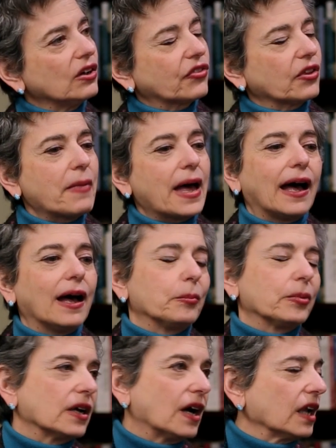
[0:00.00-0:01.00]
off the
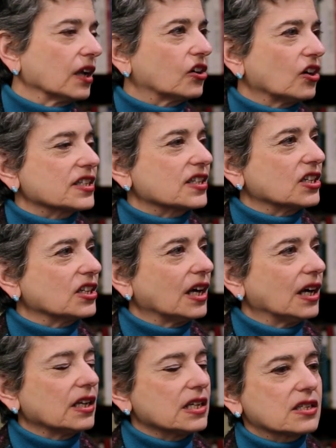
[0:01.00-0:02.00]
map and Holocaust
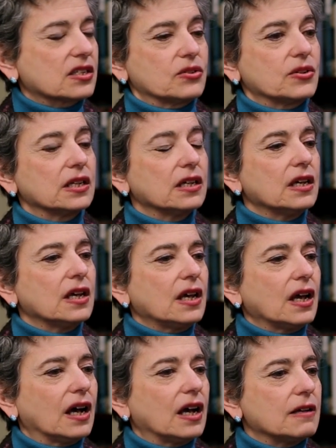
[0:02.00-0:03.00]
denial and so
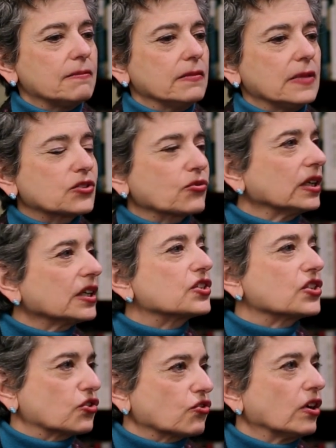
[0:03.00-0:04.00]
on. Israel
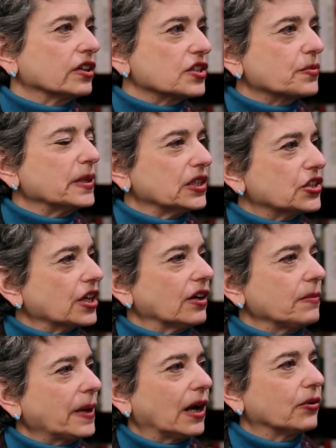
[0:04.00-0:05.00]
is the strongest
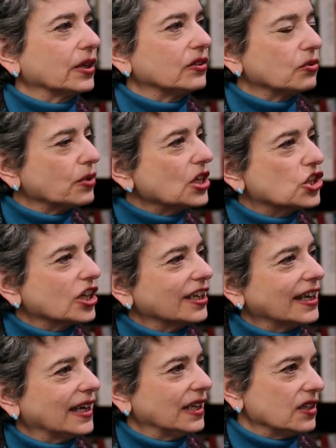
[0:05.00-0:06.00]
military power in the
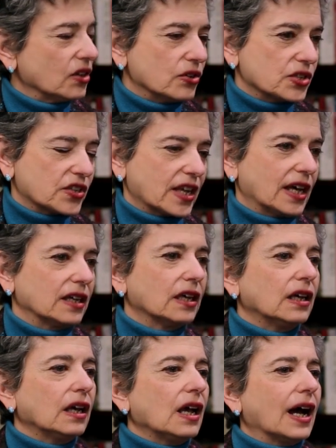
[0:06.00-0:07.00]
region, and it knows that.
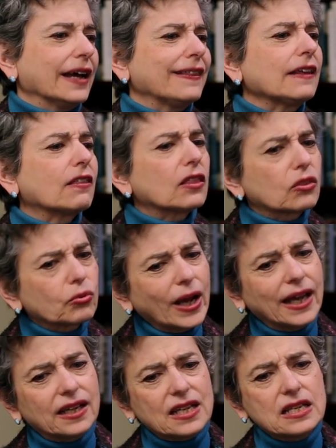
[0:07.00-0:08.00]
I think the
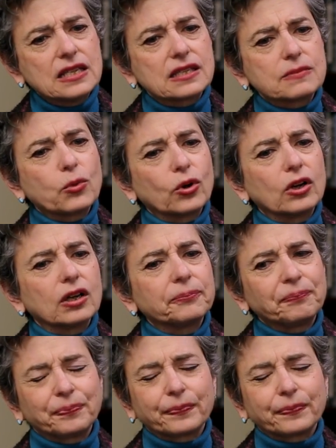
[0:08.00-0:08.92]
threat is more